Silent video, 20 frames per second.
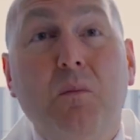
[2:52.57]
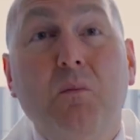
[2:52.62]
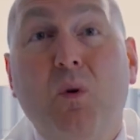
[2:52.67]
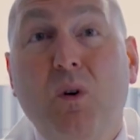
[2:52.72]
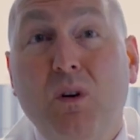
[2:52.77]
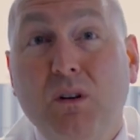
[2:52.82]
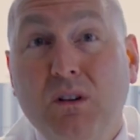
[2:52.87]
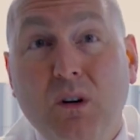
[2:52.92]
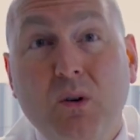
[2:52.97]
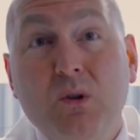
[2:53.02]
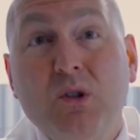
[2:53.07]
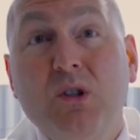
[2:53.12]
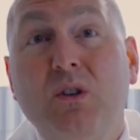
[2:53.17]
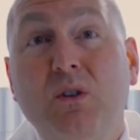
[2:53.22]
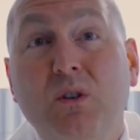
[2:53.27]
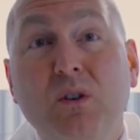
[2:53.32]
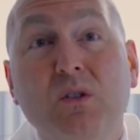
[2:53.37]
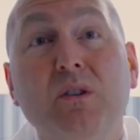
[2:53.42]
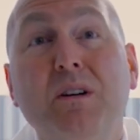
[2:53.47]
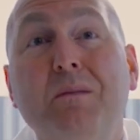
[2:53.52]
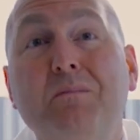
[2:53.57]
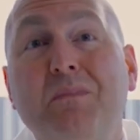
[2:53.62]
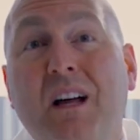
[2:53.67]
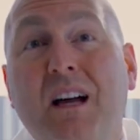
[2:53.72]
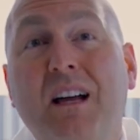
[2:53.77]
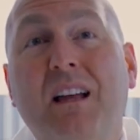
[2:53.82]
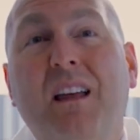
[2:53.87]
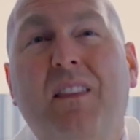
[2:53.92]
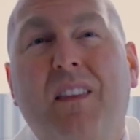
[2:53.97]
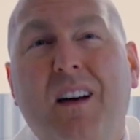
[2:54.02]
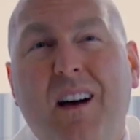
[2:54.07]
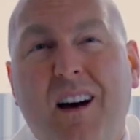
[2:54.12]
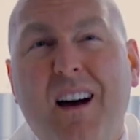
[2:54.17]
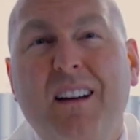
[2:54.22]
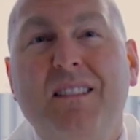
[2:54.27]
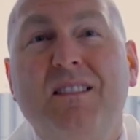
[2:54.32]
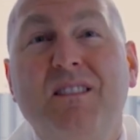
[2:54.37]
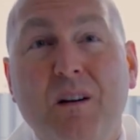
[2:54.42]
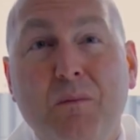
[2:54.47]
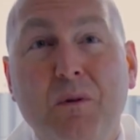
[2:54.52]
more lotion or cream-like in the
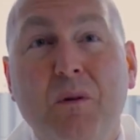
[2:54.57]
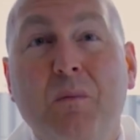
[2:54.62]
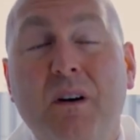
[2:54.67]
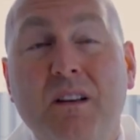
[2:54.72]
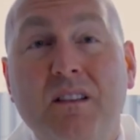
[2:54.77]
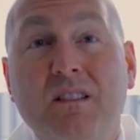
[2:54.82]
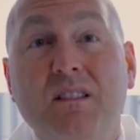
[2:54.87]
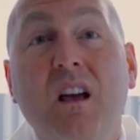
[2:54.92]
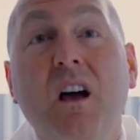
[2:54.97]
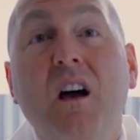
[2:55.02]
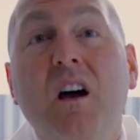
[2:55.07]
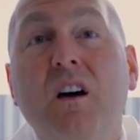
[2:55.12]
hot summer months.